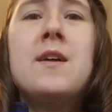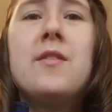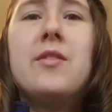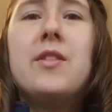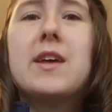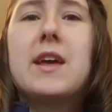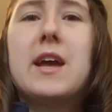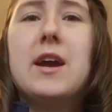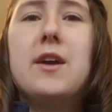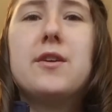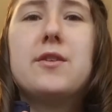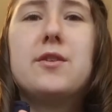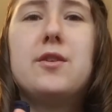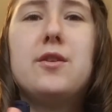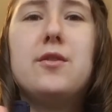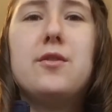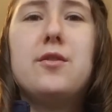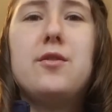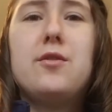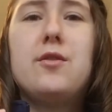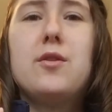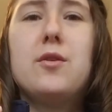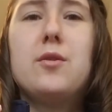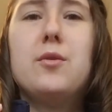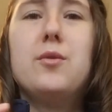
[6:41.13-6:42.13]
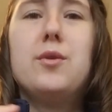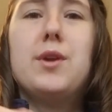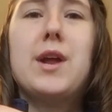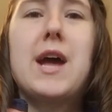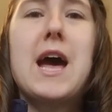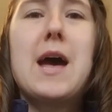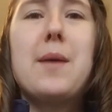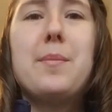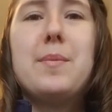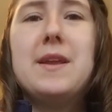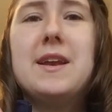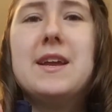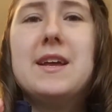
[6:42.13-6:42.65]
The characters showed
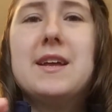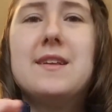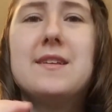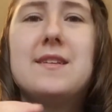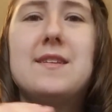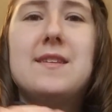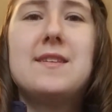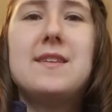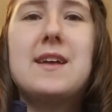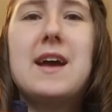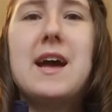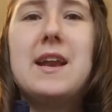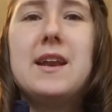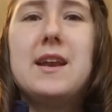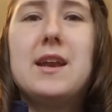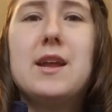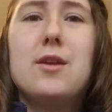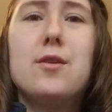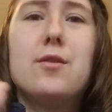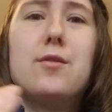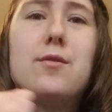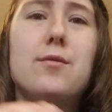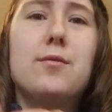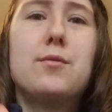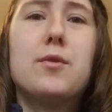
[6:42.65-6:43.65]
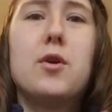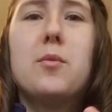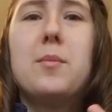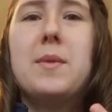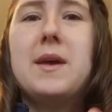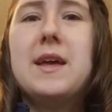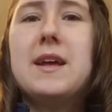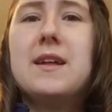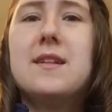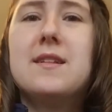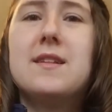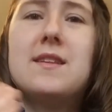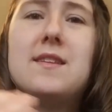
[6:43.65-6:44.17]
happiness, sadness,
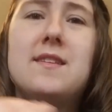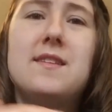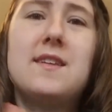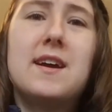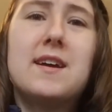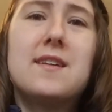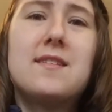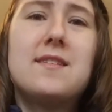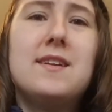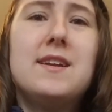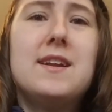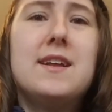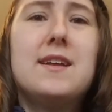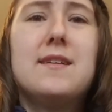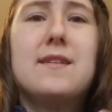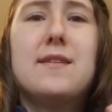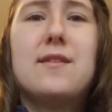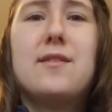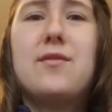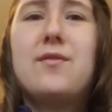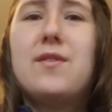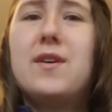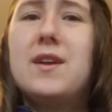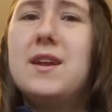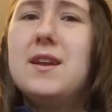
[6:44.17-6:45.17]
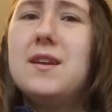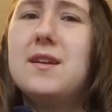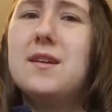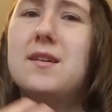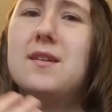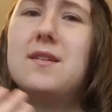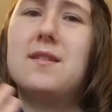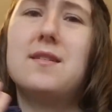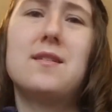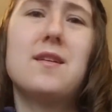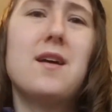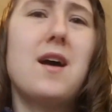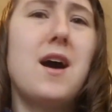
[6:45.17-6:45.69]
romance, sexiness,
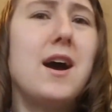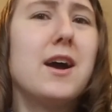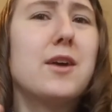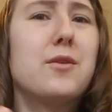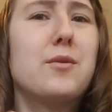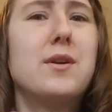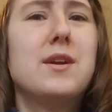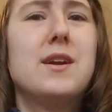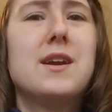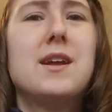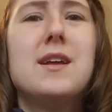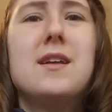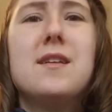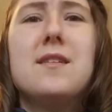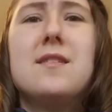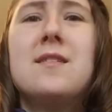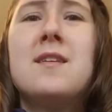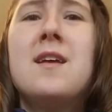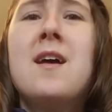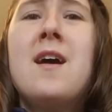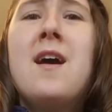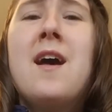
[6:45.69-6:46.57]
funniness, awkwardness.